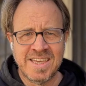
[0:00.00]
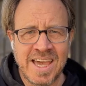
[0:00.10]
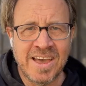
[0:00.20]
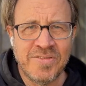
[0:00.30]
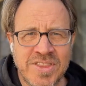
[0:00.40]

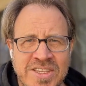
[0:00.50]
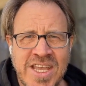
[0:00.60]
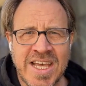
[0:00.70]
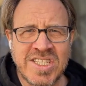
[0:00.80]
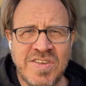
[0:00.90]
yeah, the
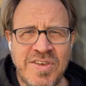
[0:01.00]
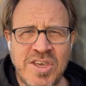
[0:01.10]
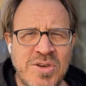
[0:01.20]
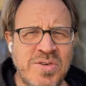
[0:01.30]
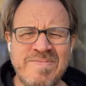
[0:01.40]
desk
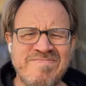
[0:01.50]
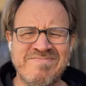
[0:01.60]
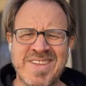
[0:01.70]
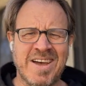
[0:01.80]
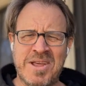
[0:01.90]
view,
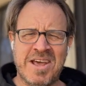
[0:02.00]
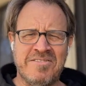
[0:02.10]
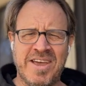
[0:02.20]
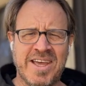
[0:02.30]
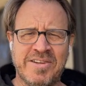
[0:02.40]
I'm not a
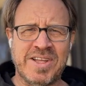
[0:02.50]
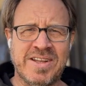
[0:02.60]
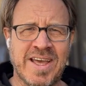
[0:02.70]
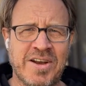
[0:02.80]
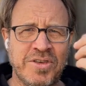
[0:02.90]
fan of it.
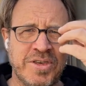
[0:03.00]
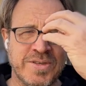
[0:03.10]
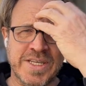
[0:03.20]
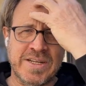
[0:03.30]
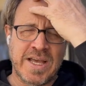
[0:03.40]
I don't
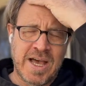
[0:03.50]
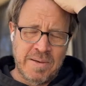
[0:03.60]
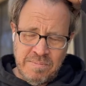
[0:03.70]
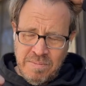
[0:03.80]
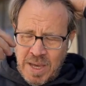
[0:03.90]
use it.
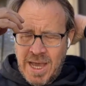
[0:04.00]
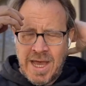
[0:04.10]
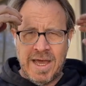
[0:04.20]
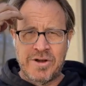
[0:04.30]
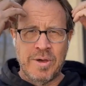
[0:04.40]
I
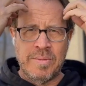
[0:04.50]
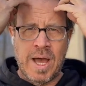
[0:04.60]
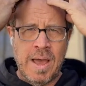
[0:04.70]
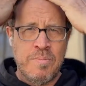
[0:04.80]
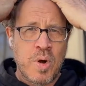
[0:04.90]
don't know.
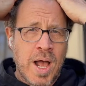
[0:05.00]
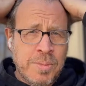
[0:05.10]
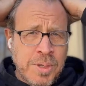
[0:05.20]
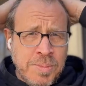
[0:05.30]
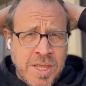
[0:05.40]
I'm
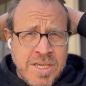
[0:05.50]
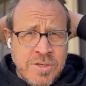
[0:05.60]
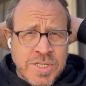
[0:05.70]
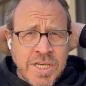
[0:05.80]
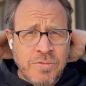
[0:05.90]
probably
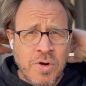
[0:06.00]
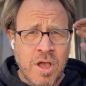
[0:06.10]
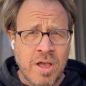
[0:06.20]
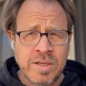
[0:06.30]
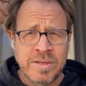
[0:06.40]
using it
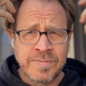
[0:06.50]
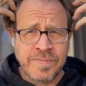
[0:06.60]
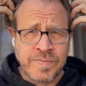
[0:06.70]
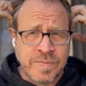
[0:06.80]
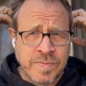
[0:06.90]
wrong.
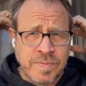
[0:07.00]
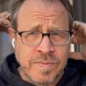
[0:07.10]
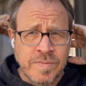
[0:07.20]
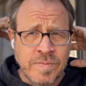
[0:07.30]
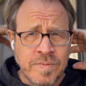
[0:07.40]

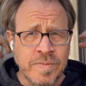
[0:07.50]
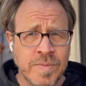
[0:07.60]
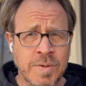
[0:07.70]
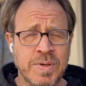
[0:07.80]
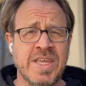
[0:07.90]

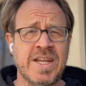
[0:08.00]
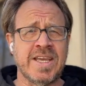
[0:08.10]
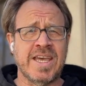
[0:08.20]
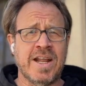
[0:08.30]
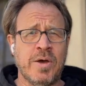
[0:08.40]
But then
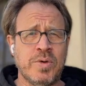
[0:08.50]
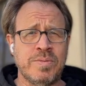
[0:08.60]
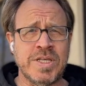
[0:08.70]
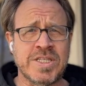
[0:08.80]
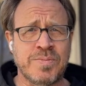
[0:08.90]
again, I
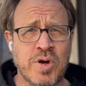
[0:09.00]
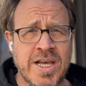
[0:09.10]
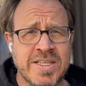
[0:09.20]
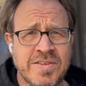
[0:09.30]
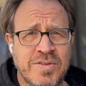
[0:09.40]
wouldn't be
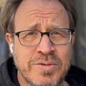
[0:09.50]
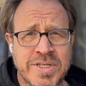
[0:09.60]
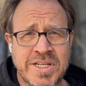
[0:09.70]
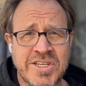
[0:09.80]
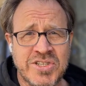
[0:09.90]
surprised if there
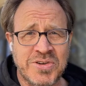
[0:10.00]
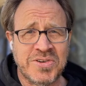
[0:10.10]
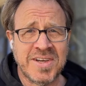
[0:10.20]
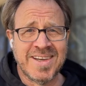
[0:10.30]
was an issue.